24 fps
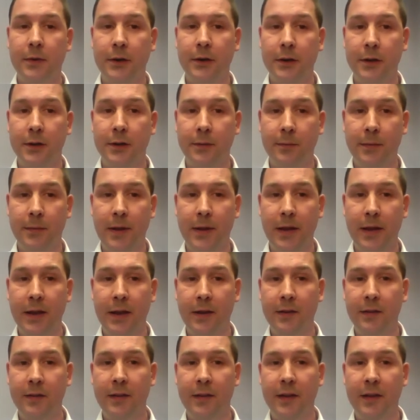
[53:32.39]

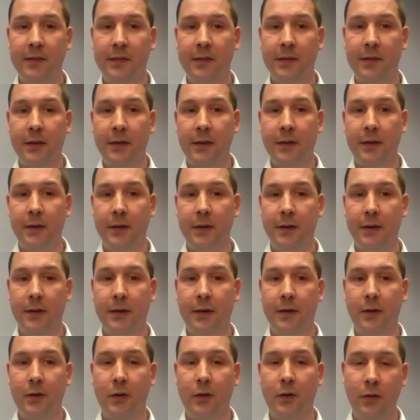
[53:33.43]
And that's
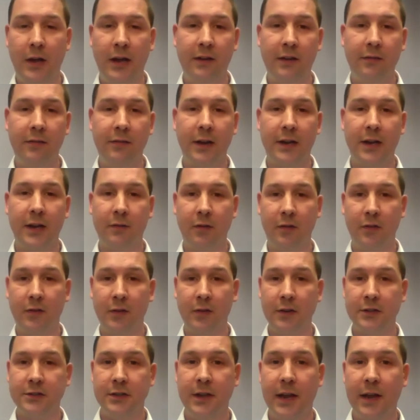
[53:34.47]
a lot of that
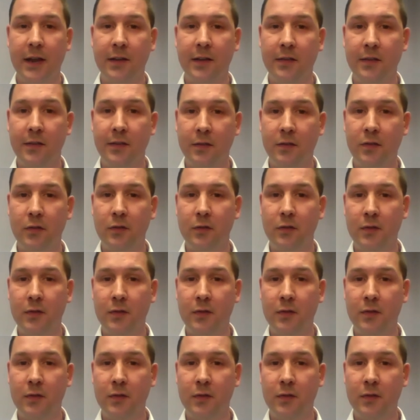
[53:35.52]
conversation has